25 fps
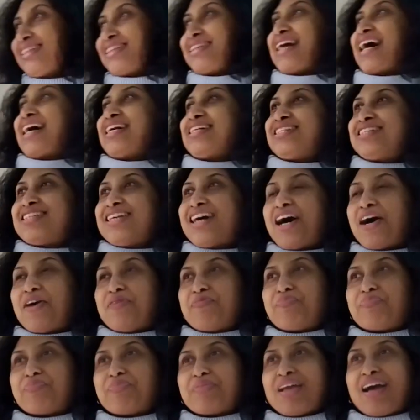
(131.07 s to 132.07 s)
that's
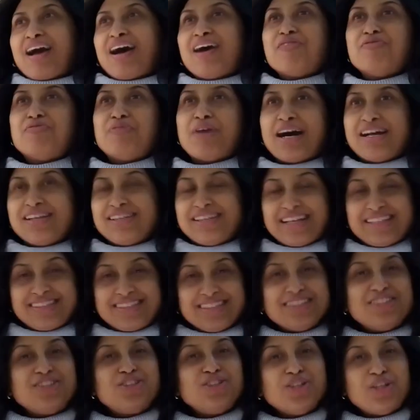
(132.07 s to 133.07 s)
one
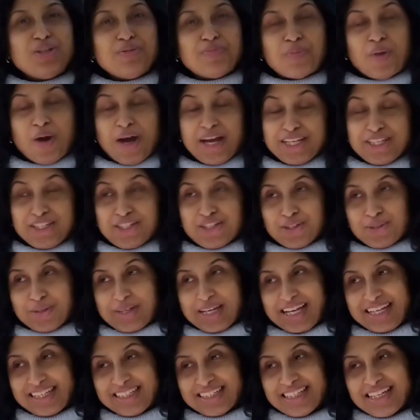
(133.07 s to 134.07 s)
additional point to
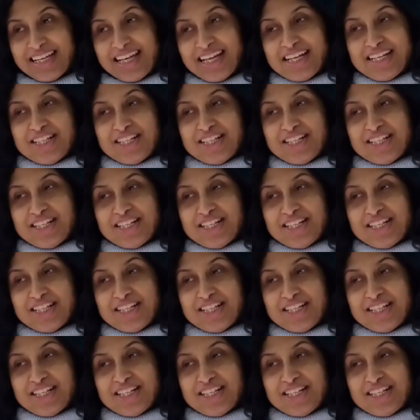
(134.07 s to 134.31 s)
it.